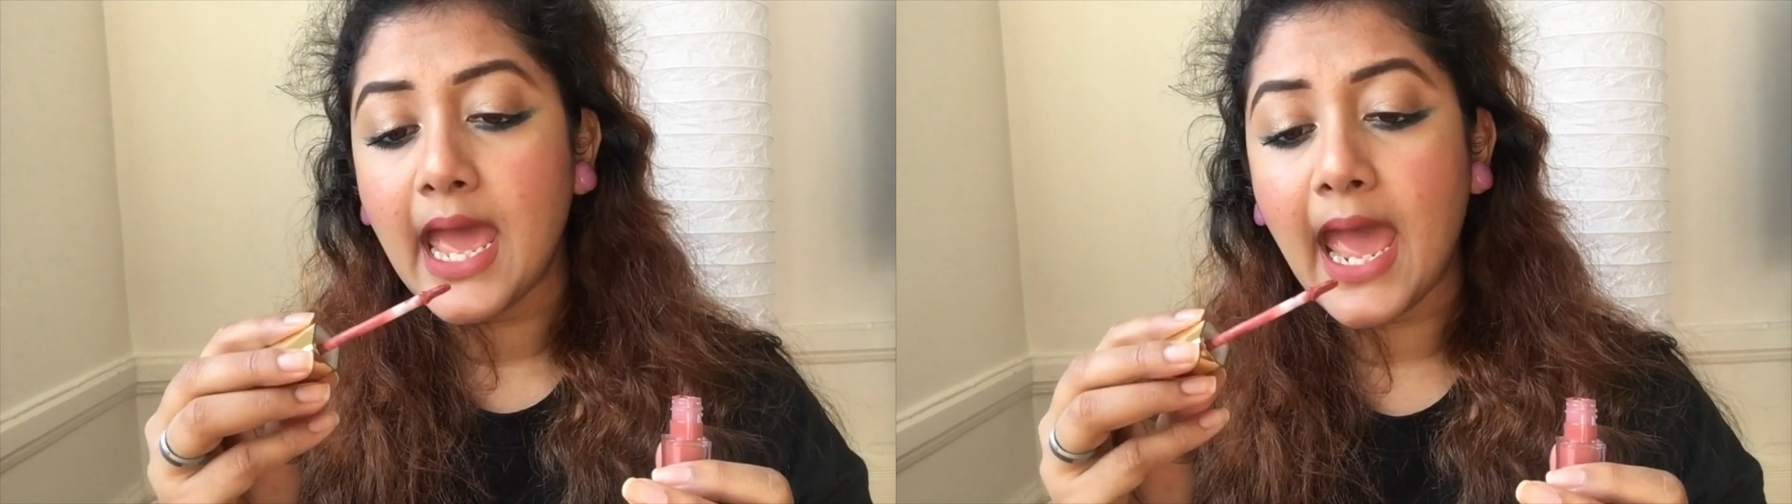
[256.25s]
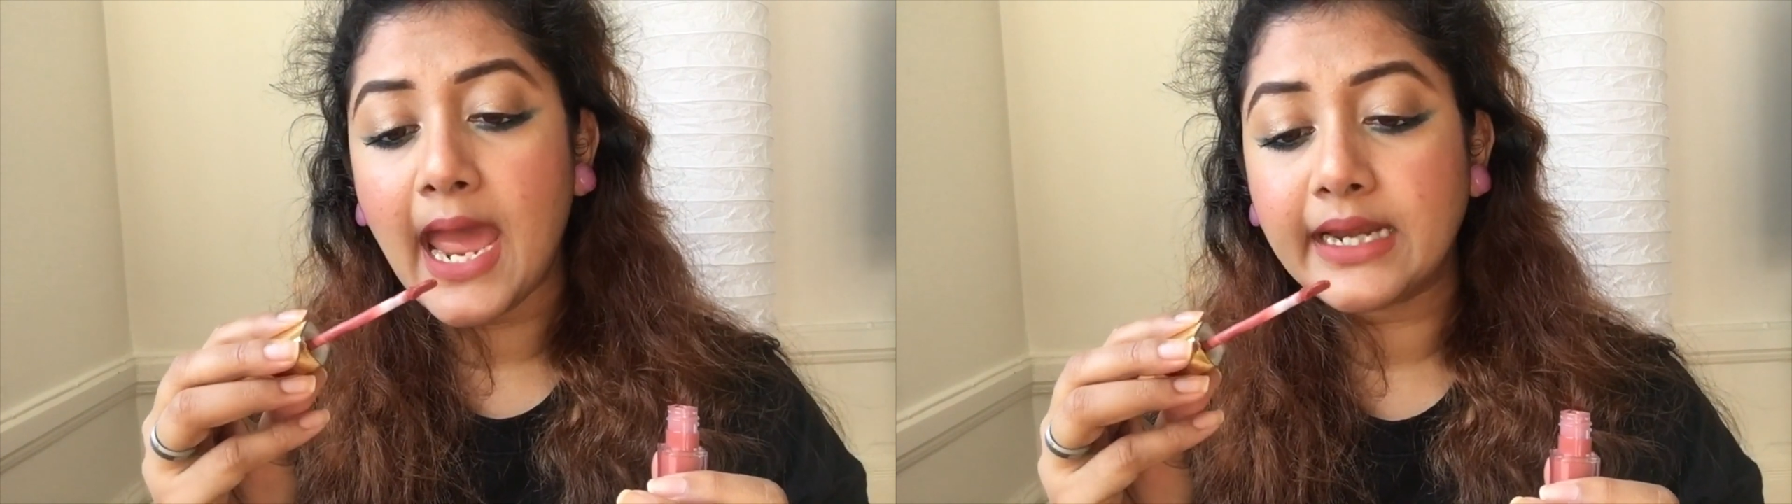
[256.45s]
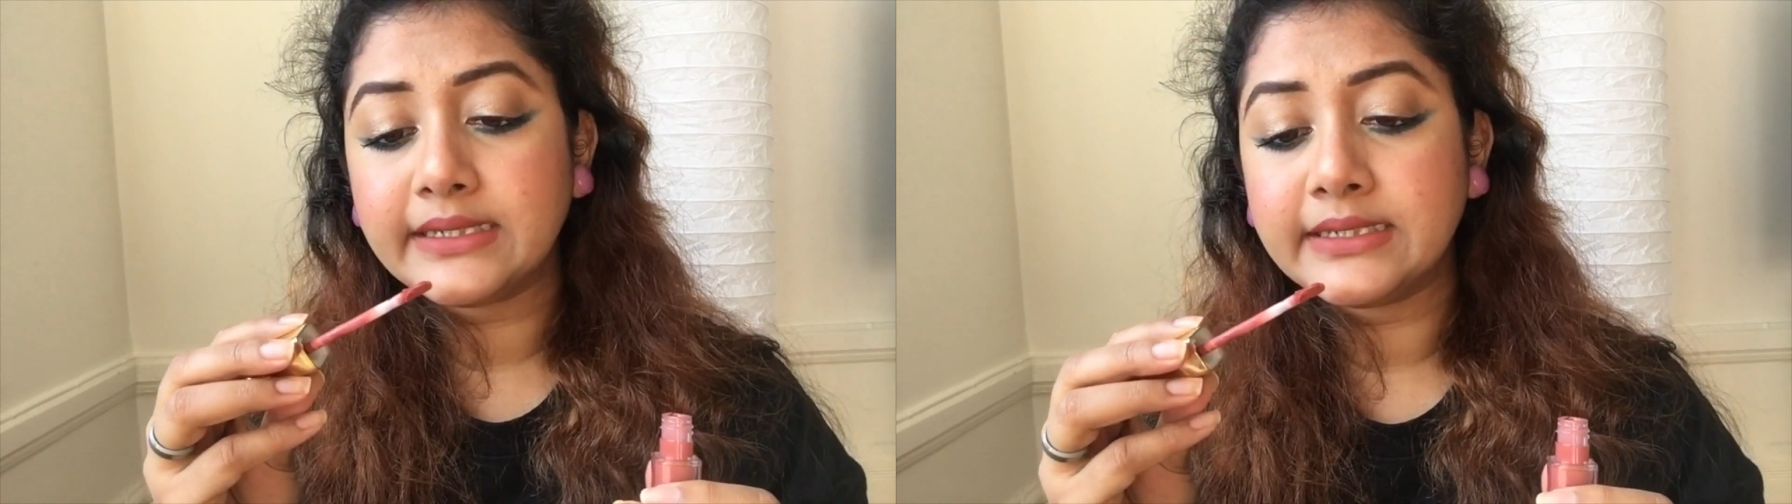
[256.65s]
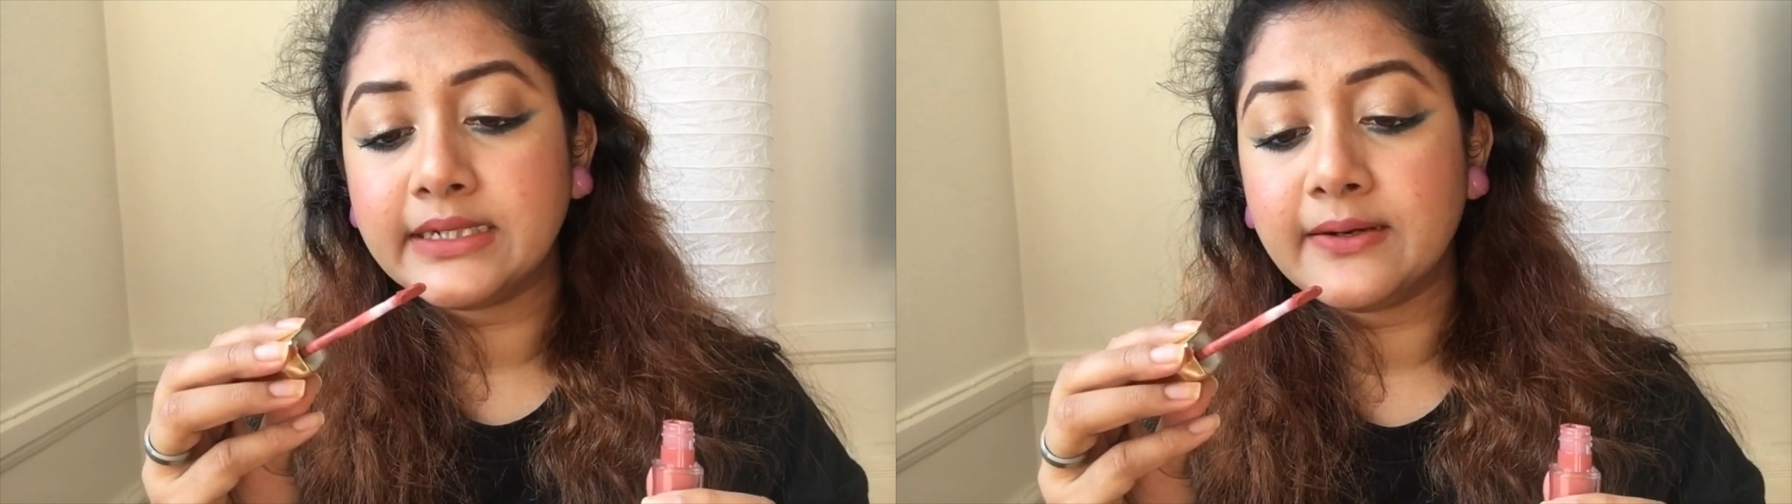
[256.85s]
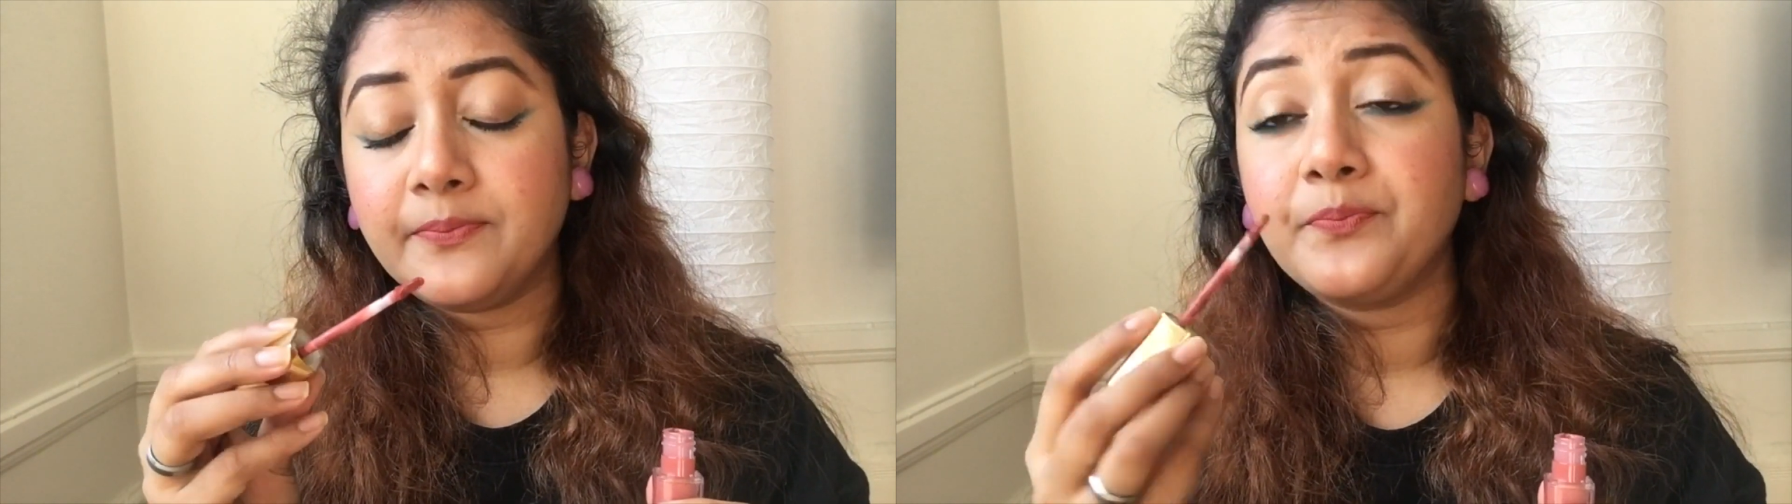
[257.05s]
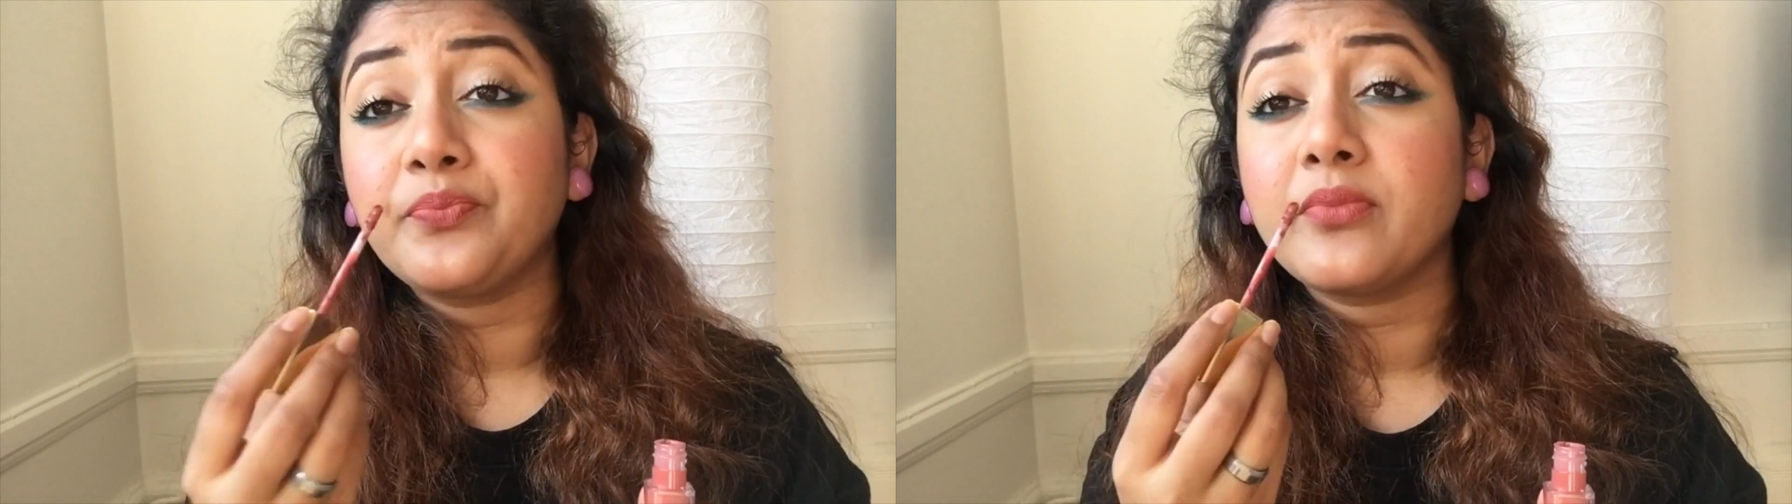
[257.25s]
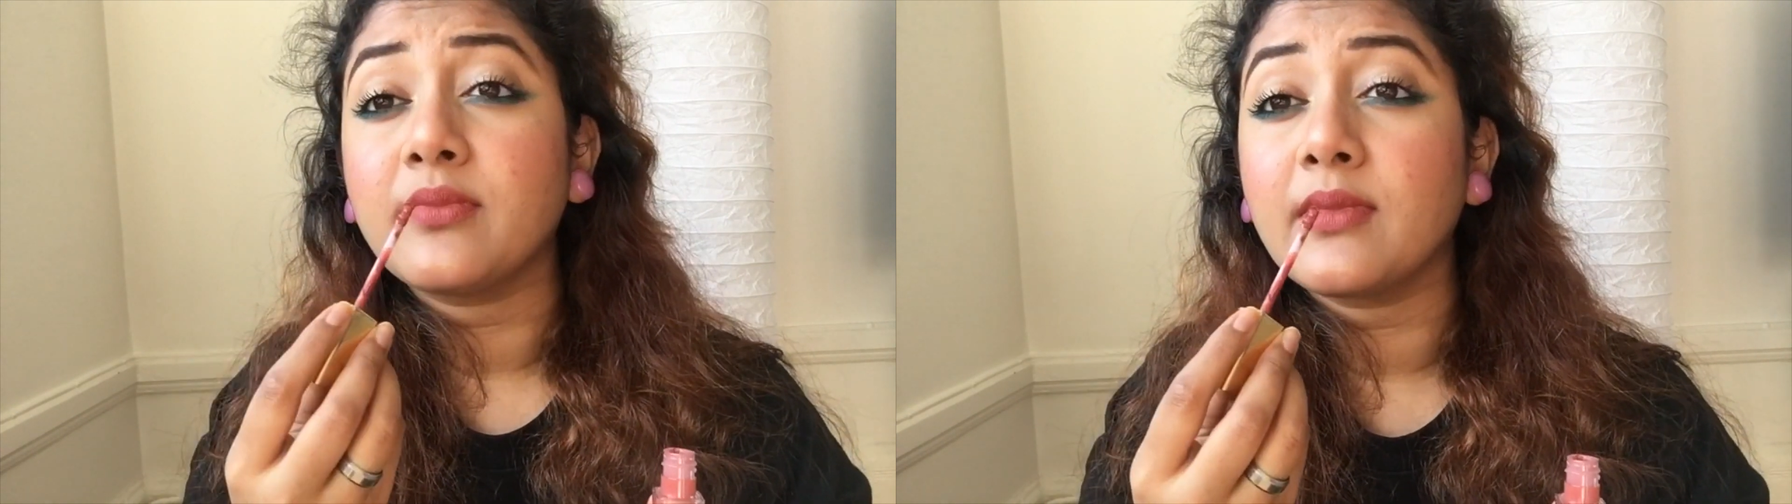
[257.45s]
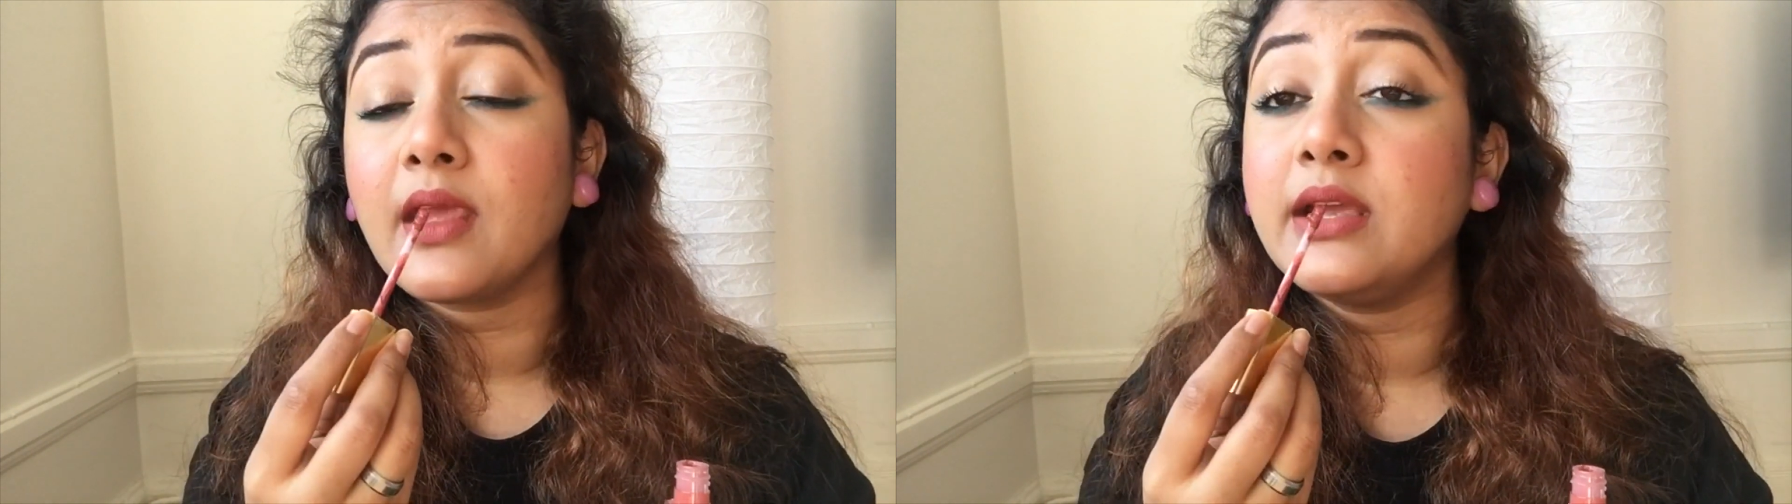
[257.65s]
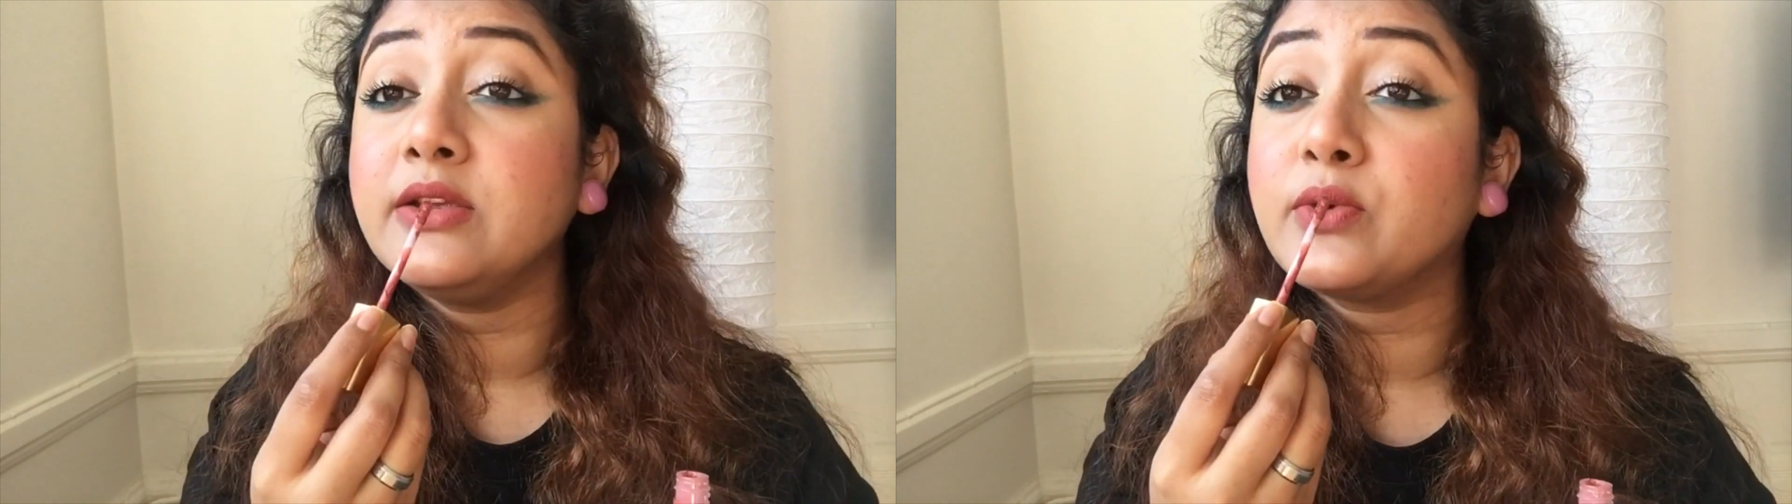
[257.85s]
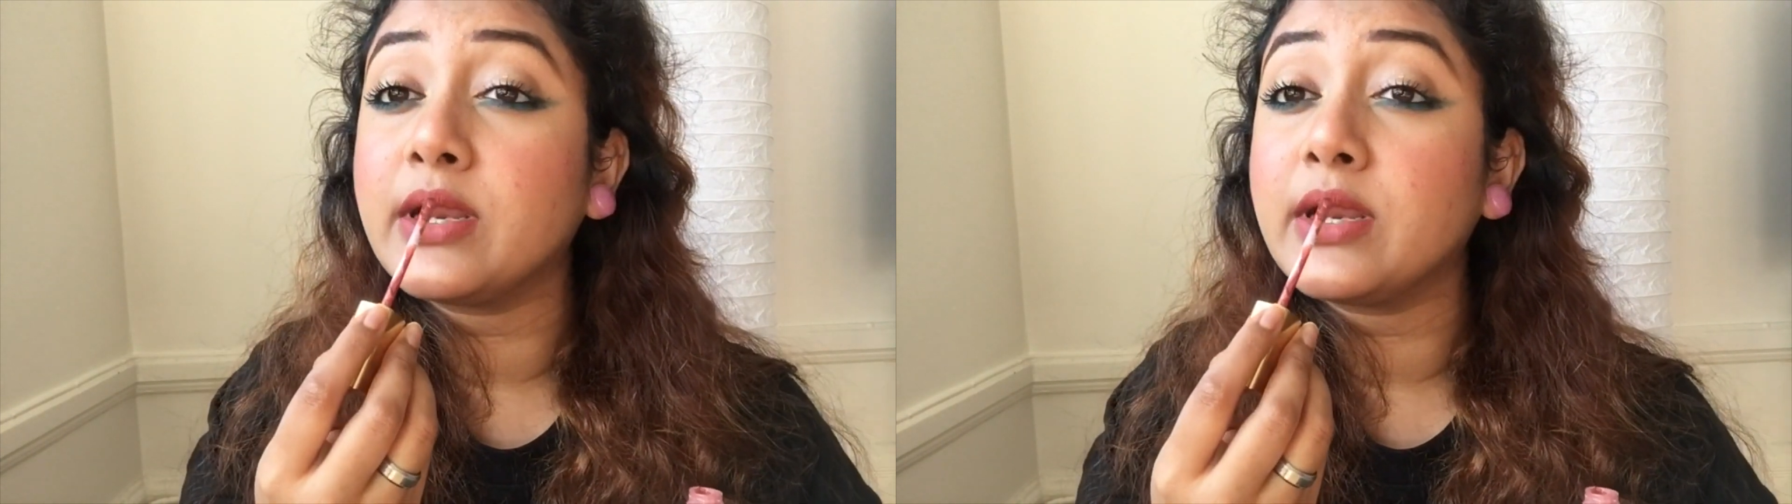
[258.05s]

And you